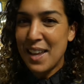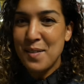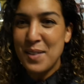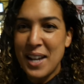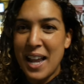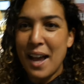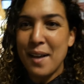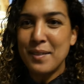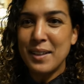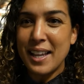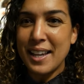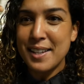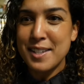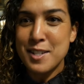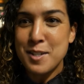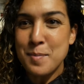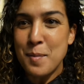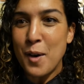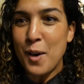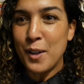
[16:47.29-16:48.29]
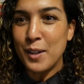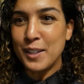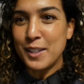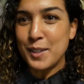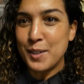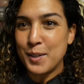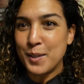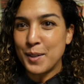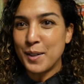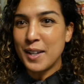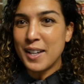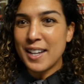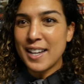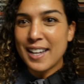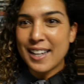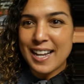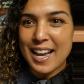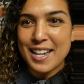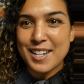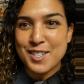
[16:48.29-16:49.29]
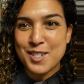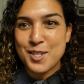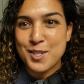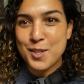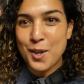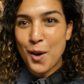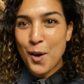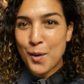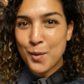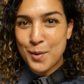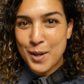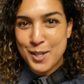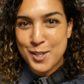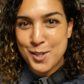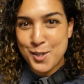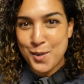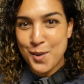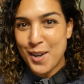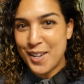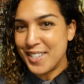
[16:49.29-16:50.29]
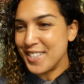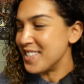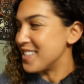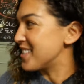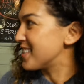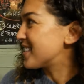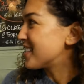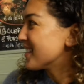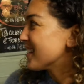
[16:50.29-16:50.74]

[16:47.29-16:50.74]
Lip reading: even have like small little kind of stall restaurants.